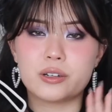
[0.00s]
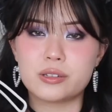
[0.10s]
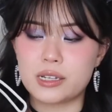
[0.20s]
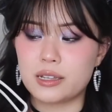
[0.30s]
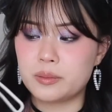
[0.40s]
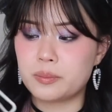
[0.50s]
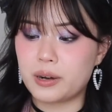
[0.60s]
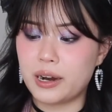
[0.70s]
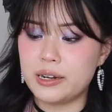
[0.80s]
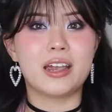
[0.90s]
a New Zealand
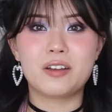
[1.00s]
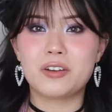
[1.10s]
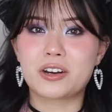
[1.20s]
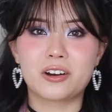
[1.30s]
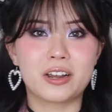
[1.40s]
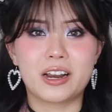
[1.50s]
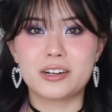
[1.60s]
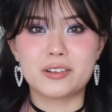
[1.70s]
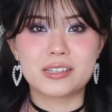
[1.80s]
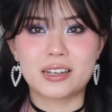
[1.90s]
brand. Every girl here
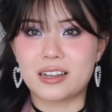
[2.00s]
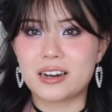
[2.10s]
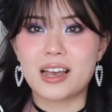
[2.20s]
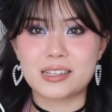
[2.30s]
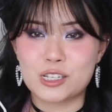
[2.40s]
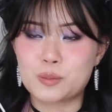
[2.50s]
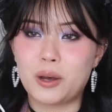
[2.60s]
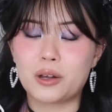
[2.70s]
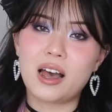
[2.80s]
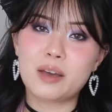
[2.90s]
in New Zealand has this
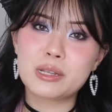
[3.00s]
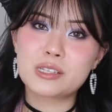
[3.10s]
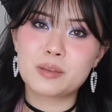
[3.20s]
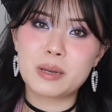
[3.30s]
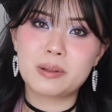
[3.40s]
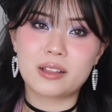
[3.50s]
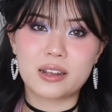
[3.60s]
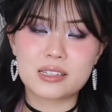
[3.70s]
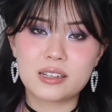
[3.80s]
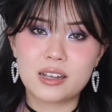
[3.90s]
bottle. I went to my
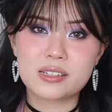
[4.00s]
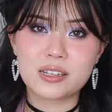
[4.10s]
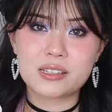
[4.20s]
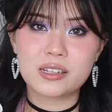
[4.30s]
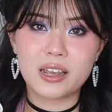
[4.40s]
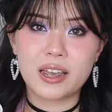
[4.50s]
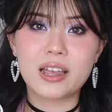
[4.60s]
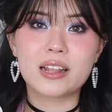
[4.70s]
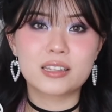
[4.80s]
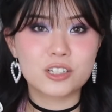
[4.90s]
Pilates class yesterday,
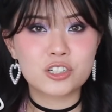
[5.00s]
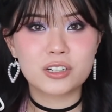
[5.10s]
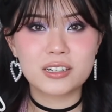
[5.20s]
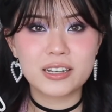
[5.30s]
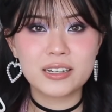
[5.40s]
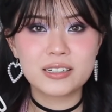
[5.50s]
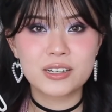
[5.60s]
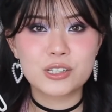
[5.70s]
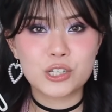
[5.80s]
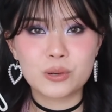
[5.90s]
and literally
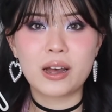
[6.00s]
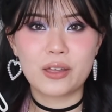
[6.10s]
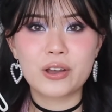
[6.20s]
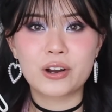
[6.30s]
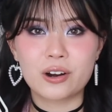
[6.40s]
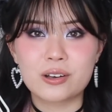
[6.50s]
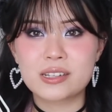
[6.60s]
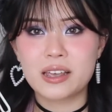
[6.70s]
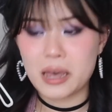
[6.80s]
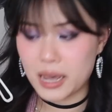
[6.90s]
two other
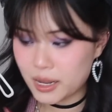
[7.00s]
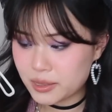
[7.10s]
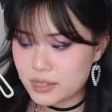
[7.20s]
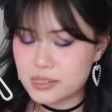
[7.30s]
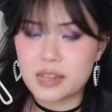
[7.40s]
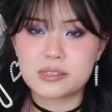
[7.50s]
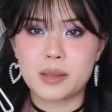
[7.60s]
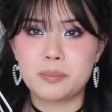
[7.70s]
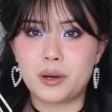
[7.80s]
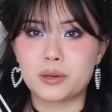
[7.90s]
girls had the exact
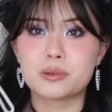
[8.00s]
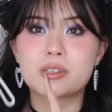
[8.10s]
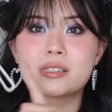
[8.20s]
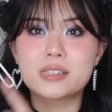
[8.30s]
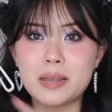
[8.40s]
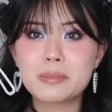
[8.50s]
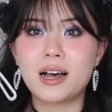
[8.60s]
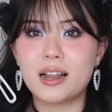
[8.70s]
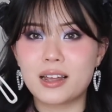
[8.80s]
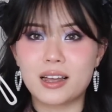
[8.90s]
same bottle, same
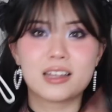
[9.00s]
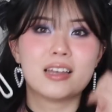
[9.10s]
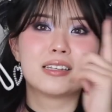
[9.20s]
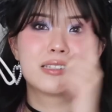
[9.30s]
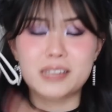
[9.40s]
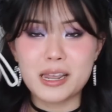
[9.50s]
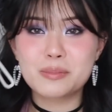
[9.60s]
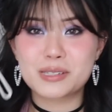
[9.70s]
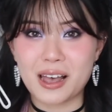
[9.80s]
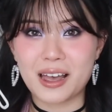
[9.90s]
color,
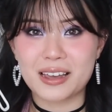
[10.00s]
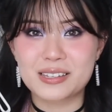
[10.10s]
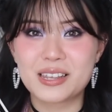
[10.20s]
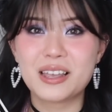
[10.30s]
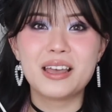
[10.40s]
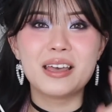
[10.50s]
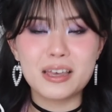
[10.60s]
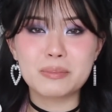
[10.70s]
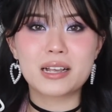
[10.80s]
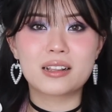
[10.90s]
same size
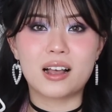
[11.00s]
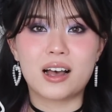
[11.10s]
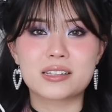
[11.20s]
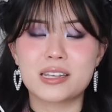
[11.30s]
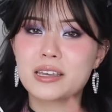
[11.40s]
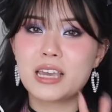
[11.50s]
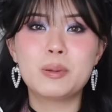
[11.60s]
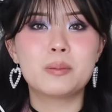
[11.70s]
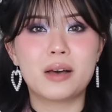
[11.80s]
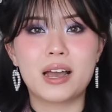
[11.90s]
in my class. And
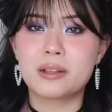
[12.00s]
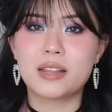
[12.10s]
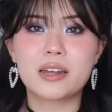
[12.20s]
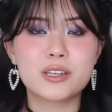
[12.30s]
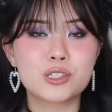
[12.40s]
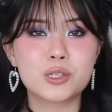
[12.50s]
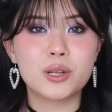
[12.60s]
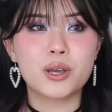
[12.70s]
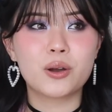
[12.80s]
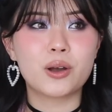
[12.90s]
keep in mind, Pilates
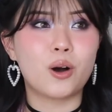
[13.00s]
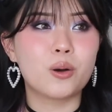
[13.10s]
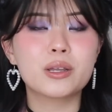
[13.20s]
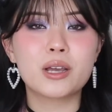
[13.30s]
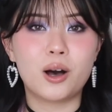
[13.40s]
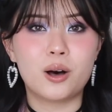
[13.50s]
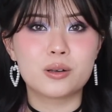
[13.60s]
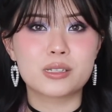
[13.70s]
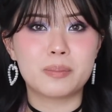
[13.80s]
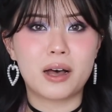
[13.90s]
studio only
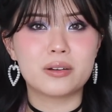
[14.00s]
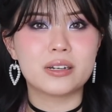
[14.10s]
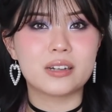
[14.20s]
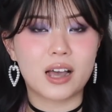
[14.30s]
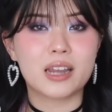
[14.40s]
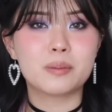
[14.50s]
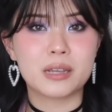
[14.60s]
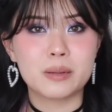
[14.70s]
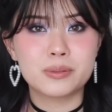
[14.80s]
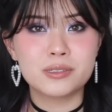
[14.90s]
holds about 9
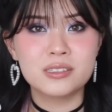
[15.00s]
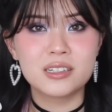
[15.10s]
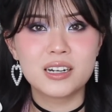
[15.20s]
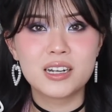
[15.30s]
people,